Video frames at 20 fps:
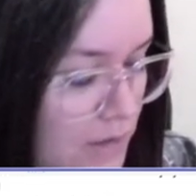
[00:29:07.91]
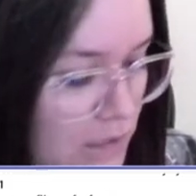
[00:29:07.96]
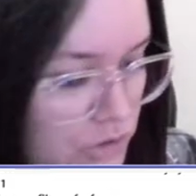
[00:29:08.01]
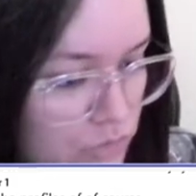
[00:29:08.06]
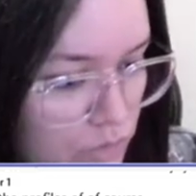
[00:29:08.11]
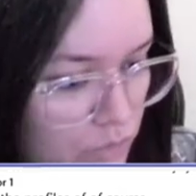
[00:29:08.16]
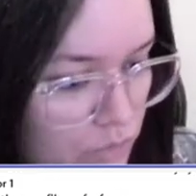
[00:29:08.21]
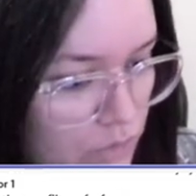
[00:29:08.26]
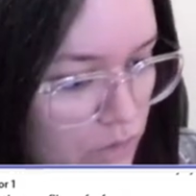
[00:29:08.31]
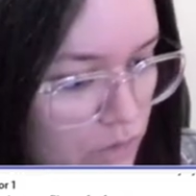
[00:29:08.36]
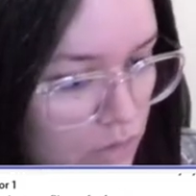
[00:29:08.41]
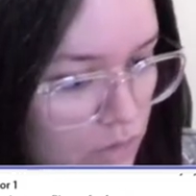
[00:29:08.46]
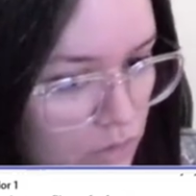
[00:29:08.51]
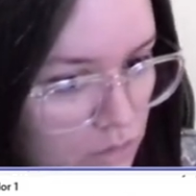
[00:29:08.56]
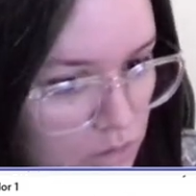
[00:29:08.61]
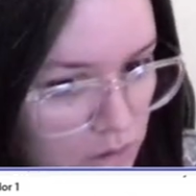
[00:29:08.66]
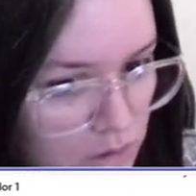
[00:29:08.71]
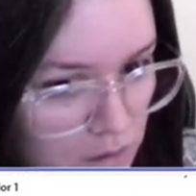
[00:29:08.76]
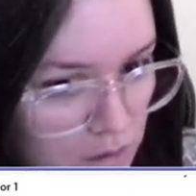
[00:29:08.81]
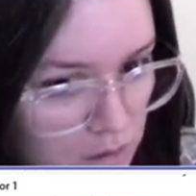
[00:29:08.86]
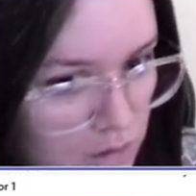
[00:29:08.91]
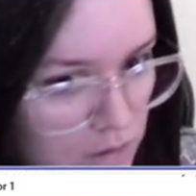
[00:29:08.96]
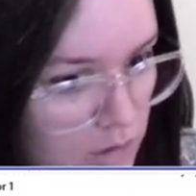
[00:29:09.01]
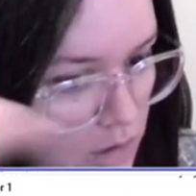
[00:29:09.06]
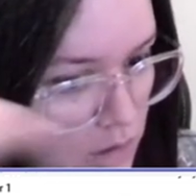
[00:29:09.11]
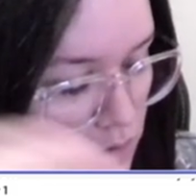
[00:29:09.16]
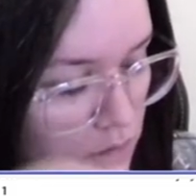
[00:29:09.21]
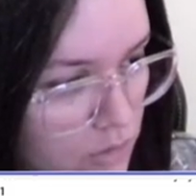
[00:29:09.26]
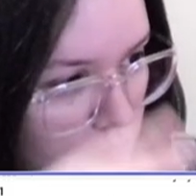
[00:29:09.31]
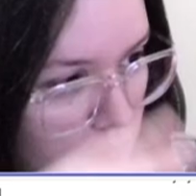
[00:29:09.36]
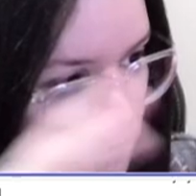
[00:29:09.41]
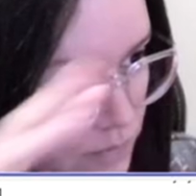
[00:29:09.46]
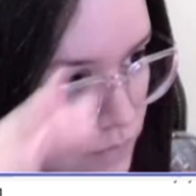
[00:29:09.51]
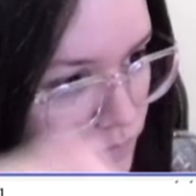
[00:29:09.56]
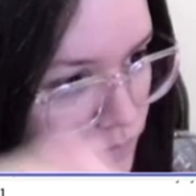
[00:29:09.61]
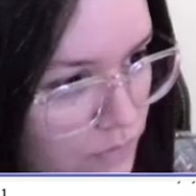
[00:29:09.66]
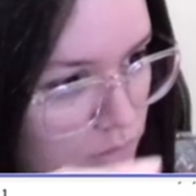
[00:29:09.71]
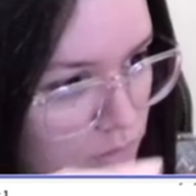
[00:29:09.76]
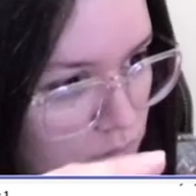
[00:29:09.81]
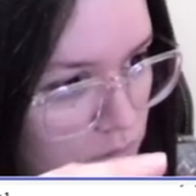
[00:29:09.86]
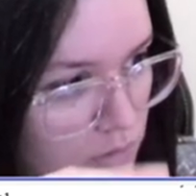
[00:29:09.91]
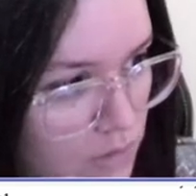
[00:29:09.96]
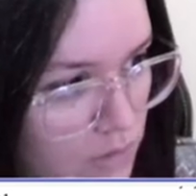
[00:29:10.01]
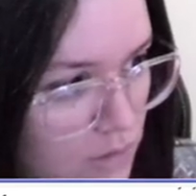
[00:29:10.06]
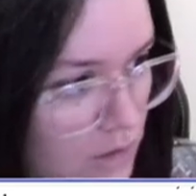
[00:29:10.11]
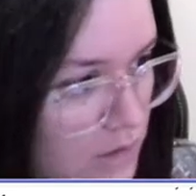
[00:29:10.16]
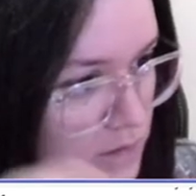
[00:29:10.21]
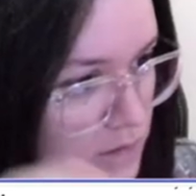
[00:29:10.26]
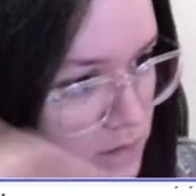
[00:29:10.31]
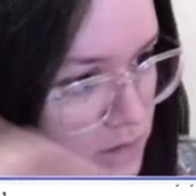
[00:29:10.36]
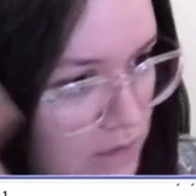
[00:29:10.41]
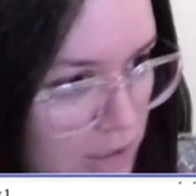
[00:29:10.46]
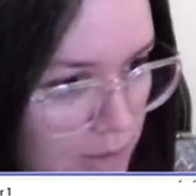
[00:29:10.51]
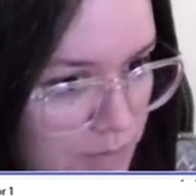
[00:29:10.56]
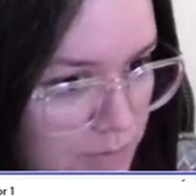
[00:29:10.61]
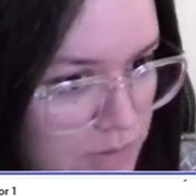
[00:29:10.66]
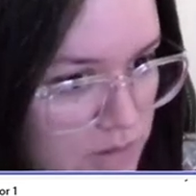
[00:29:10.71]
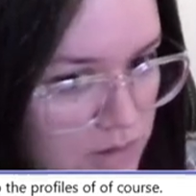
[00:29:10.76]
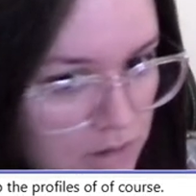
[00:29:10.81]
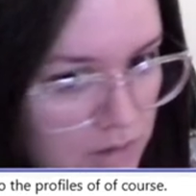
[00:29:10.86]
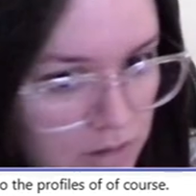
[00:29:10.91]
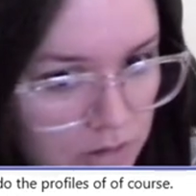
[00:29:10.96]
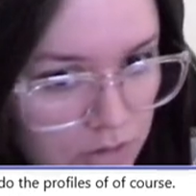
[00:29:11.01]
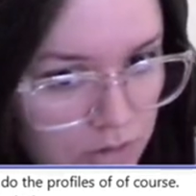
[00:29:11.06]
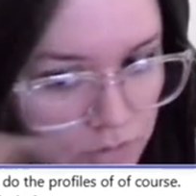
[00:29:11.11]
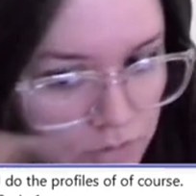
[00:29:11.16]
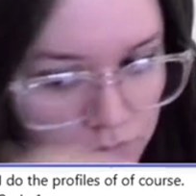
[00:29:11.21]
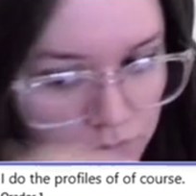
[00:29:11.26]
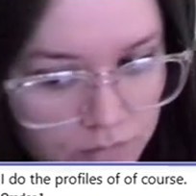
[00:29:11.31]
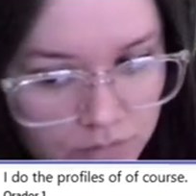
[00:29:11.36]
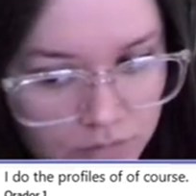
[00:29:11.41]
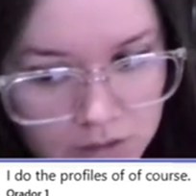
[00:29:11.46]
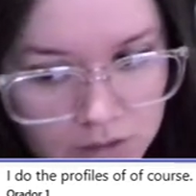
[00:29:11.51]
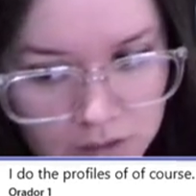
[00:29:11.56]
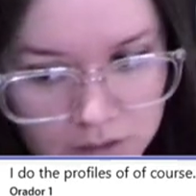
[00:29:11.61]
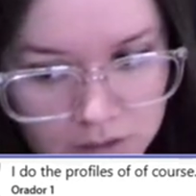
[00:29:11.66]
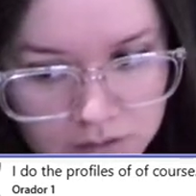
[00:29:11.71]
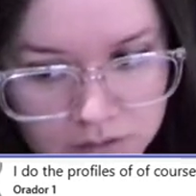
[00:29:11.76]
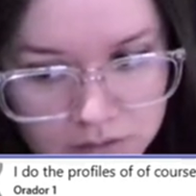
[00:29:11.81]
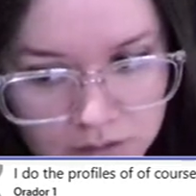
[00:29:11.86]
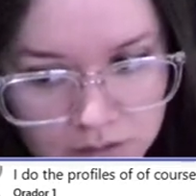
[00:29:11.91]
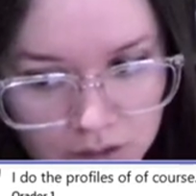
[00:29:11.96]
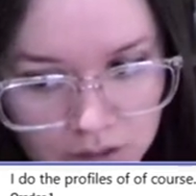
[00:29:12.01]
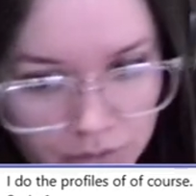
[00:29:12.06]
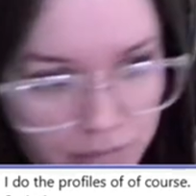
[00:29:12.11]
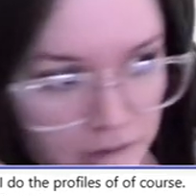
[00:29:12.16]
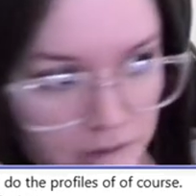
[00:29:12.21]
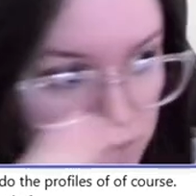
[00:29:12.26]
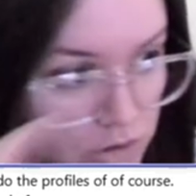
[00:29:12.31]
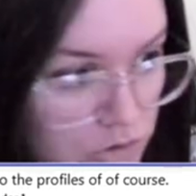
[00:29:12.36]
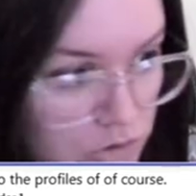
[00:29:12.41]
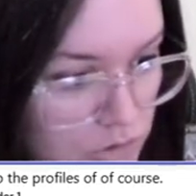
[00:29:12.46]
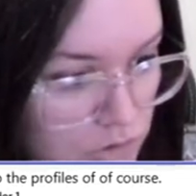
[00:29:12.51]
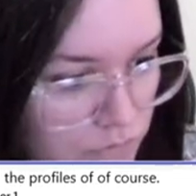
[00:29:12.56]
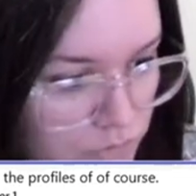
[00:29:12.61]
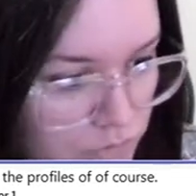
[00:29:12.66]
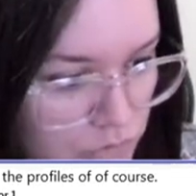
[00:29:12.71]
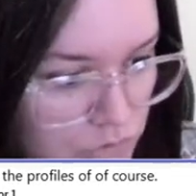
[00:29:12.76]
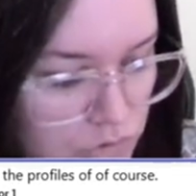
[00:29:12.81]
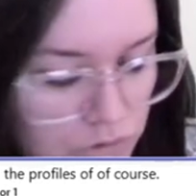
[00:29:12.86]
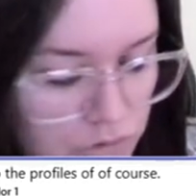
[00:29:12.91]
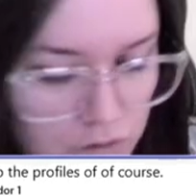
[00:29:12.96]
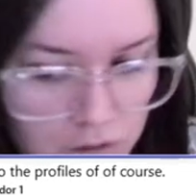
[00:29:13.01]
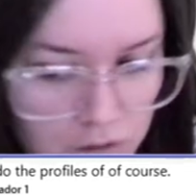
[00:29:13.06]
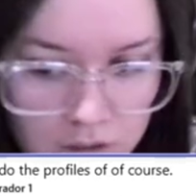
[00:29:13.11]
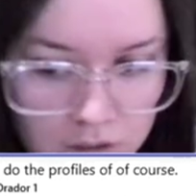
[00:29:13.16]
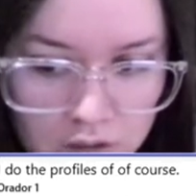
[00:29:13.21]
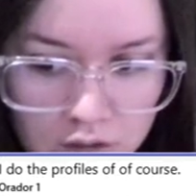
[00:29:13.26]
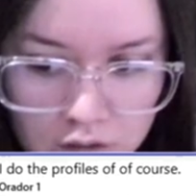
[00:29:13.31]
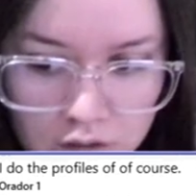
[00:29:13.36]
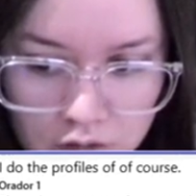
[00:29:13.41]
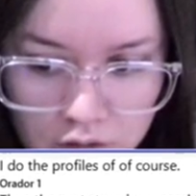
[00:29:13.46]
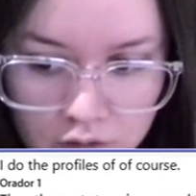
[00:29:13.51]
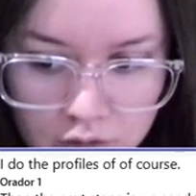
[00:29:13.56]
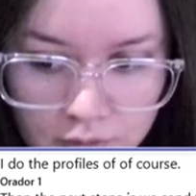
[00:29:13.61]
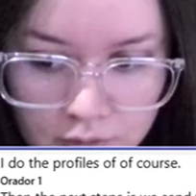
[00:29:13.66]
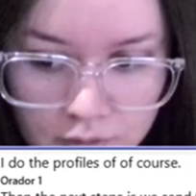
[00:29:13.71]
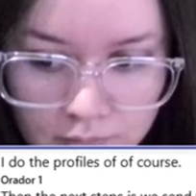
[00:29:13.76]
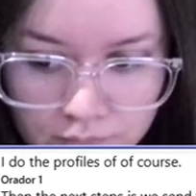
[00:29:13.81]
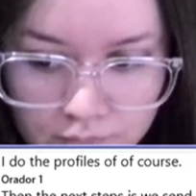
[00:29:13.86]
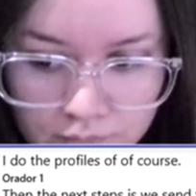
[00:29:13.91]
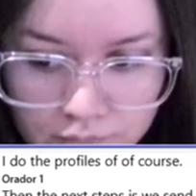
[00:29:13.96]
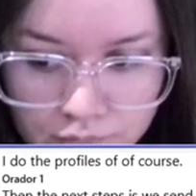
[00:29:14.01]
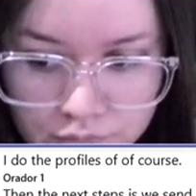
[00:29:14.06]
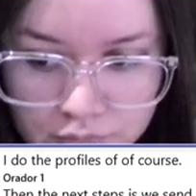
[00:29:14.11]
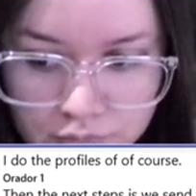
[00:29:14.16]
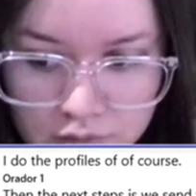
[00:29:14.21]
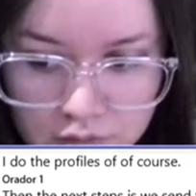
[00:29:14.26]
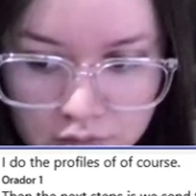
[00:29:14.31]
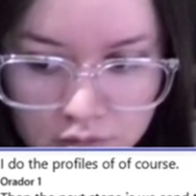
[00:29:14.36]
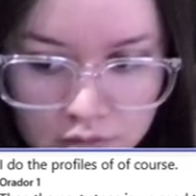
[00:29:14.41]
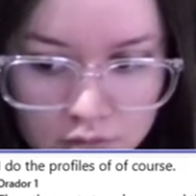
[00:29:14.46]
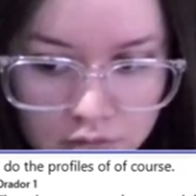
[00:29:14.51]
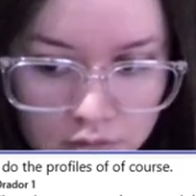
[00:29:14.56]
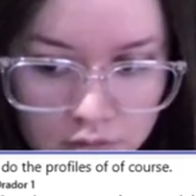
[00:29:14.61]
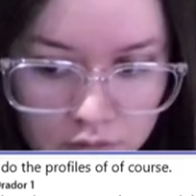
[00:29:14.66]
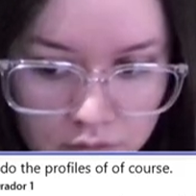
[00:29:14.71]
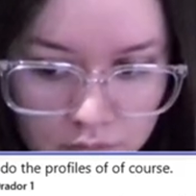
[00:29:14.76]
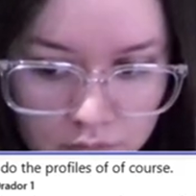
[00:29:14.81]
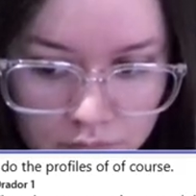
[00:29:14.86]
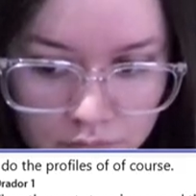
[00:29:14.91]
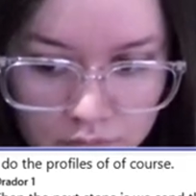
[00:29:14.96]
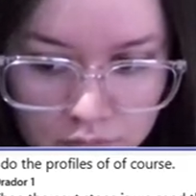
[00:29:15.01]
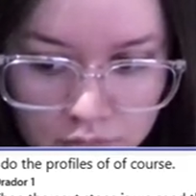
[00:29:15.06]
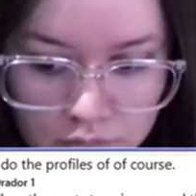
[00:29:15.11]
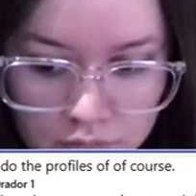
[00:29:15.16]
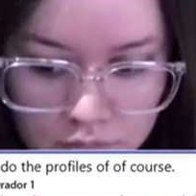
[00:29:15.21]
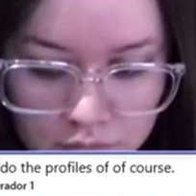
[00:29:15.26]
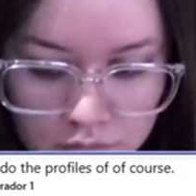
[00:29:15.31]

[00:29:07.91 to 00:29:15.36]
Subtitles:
And that's when we know, okay, the next steps, in case how many interviews um, uh,